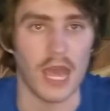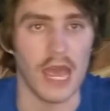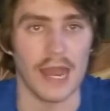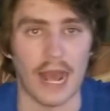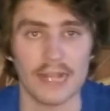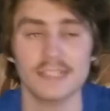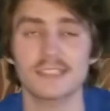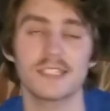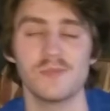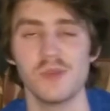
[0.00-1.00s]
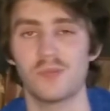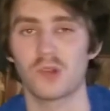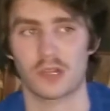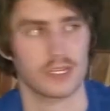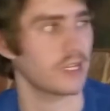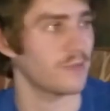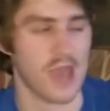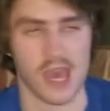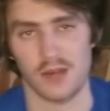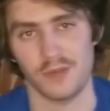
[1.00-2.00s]
And I could see people are going to get
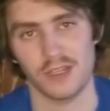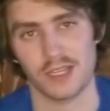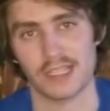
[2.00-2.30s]
mad at me.